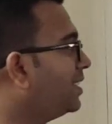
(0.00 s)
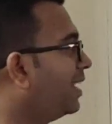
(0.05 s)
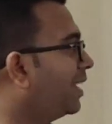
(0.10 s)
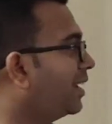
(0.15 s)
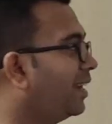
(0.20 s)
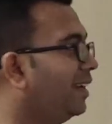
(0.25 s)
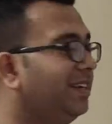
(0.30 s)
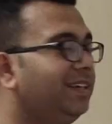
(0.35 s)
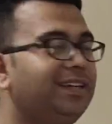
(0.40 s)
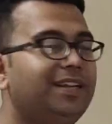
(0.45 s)

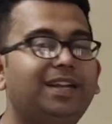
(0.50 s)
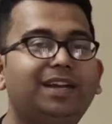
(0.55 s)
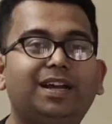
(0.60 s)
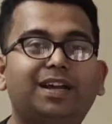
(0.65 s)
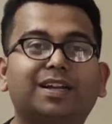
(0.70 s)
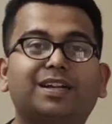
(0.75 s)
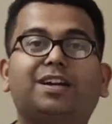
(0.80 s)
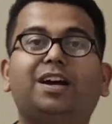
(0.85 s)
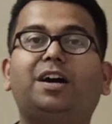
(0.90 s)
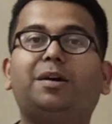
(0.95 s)
Second,
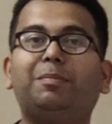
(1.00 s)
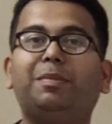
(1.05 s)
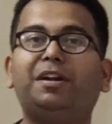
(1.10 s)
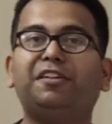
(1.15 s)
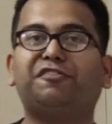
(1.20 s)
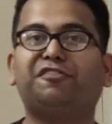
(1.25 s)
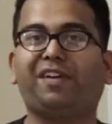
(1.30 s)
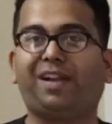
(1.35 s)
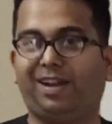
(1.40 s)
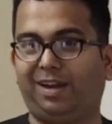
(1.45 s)

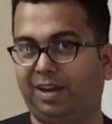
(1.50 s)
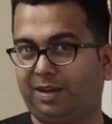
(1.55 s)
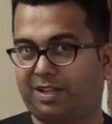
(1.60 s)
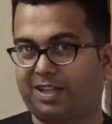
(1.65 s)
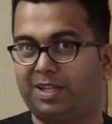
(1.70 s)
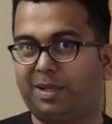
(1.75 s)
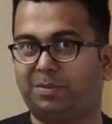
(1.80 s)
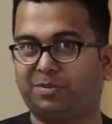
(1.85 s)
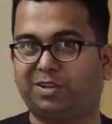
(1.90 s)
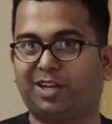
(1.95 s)
government final
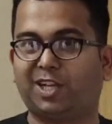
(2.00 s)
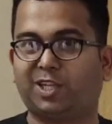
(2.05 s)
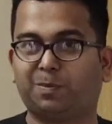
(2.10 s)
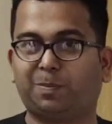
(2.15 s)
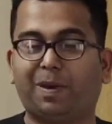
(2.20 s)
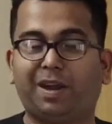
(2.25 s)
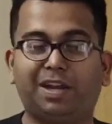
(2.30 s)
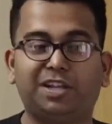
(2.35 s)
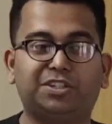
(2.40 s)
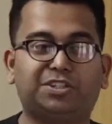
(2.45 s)
consumption
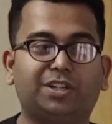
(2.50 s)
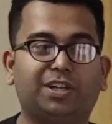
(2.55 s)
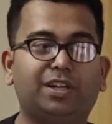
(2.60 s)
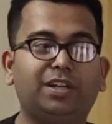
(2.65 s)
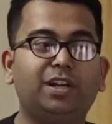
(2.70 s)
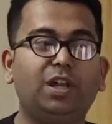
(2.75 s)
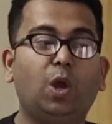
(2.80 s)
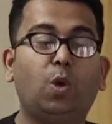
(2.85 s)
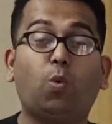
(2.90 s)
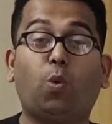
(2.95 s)

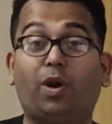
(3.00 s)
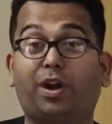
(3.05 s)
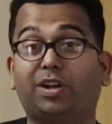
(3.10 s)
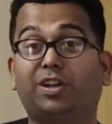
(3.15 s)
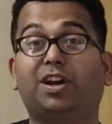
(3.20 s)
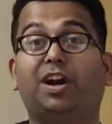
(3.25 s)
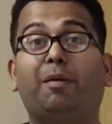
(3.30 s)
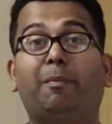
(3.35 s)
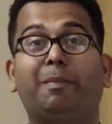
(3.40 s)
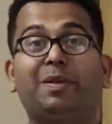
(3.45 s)
expenditure,
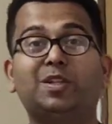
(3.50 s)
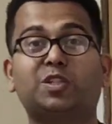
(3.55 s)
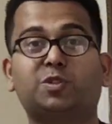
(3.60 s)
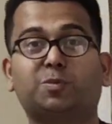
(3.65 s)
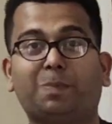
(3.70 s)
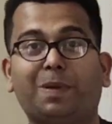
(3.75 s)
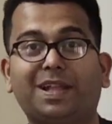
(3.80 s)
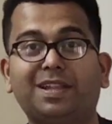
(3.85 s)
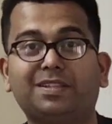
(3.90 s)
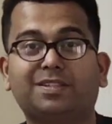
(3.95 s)
what government
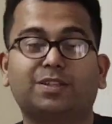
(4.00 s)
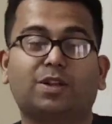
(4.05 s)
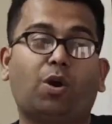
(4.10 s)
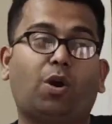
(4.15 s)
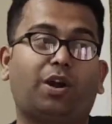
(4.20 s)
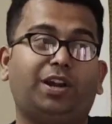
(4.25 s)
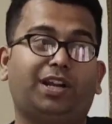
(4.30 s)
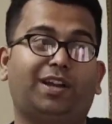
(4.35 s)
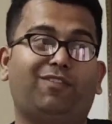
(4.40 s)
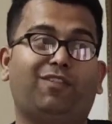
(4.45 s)
spends
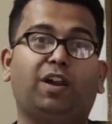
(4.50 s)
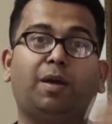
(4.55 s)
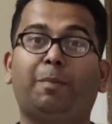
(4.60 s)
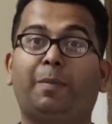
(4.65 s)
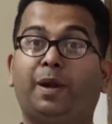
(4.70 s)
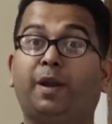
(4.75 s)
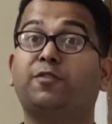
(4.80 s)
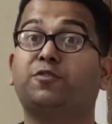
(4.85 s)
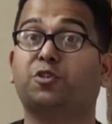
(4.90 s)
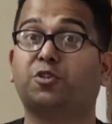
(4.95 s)
on
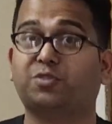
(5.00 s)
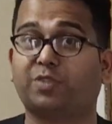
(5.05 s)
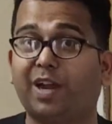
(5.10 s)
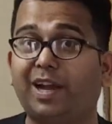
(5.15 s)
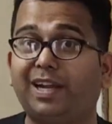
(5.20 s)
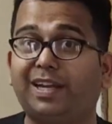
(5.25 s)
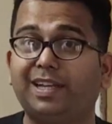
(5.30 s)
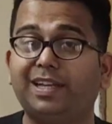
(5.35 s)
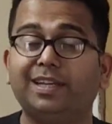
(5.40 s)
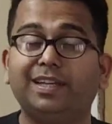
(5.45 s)
development of
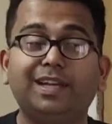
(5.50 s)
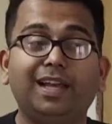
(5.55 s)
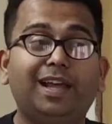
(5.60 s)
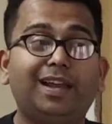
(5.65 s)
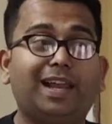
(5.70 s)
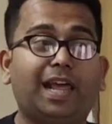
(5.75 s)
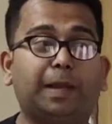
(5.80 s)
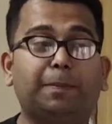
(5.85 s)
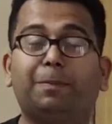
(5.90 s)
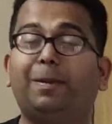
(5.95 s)
society,
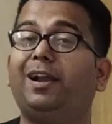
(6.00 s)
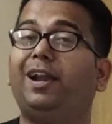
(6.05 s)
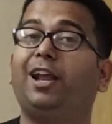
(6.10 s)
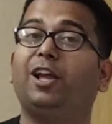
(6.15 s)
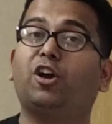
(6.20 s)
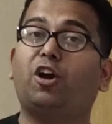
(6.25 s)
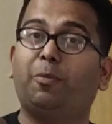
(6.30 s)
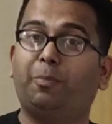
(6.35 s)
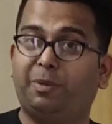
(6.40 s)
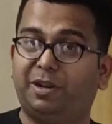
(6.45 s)
like
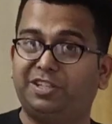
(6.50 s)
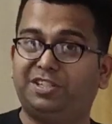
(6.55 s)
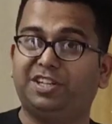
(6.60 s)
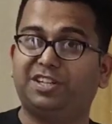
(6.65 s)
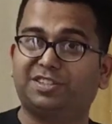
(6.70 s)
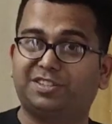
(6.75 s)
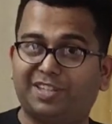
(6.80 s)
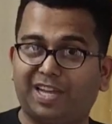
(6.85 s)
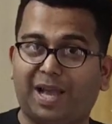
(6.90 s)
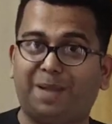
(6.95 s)
building of
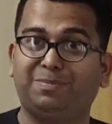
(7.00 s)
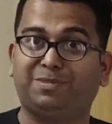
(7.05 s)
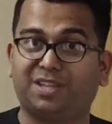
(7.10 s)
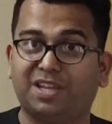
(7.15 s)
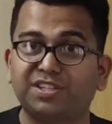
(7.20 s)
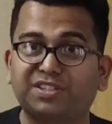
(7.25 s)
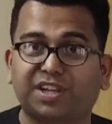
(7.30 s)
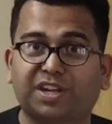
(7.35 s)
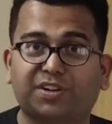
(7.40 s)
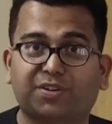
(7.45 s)
bridges, dams,
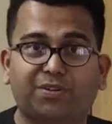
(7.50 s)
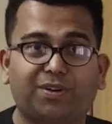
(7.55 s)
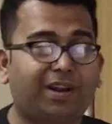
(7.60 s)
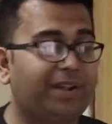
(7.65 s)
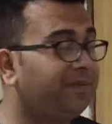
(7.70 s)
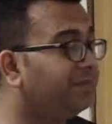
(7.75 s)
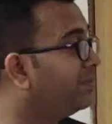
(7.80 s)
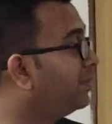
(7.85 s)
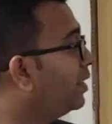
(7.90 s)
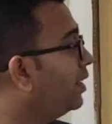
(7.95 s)

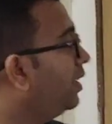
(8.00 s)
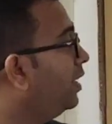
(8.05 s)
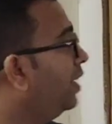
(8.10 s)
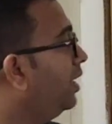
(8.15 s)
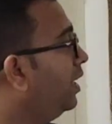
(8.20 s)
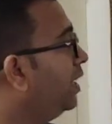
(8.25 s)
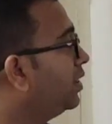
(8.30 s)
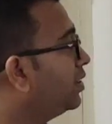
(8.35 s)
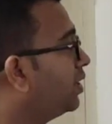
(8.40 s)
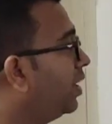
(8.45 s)
etc.
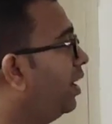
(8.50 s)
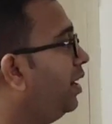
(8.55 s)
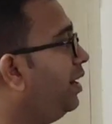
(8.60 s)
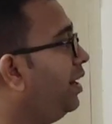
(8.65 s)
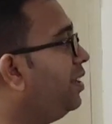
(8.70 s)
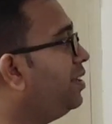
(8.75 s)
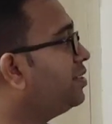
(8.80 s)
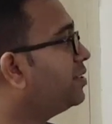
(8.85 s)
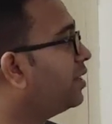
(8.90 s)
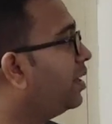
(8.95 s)

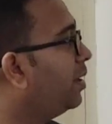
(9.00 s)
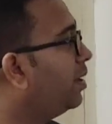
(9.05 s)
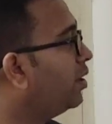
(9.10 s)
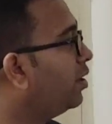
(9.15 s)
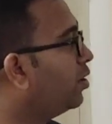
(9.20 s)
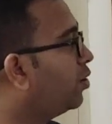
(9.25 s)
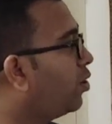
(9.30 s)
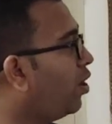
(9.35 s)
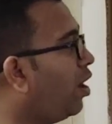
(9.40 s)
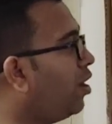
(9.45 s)
Third is
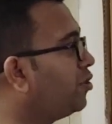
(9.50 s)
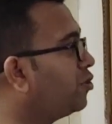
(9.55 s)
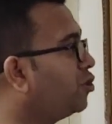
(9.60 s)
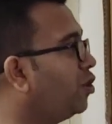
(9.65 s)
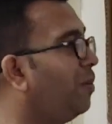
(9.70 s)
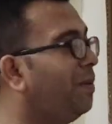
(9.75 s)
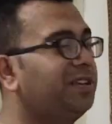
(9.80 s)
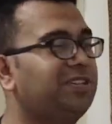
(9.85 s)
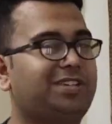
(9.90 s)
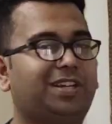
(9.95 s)
gross
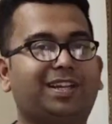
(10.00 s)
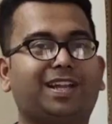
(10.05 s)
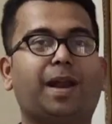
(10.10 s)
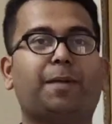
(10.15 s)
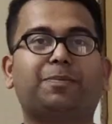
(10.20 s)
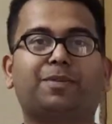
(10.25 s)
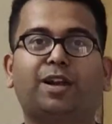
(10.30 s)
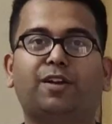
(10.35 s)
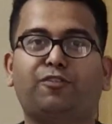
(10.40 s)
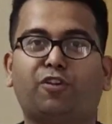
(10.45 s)
domestic
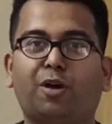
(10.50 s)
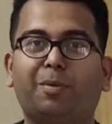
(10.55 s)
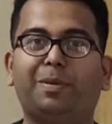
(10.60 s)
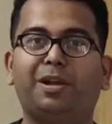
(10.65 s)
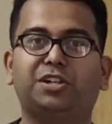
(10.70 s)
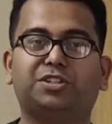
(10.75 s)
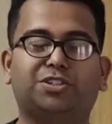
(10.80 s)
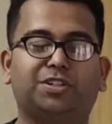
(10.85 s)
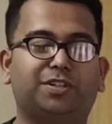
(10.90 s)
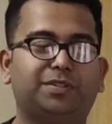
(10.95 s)
capital
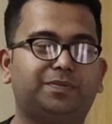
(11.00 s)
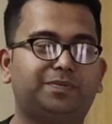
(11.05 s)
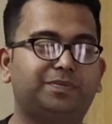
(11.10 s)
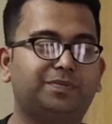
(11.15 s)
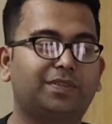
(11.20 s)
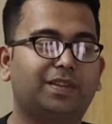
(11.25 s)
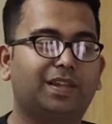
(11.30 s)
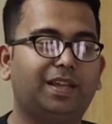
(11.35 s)
formation.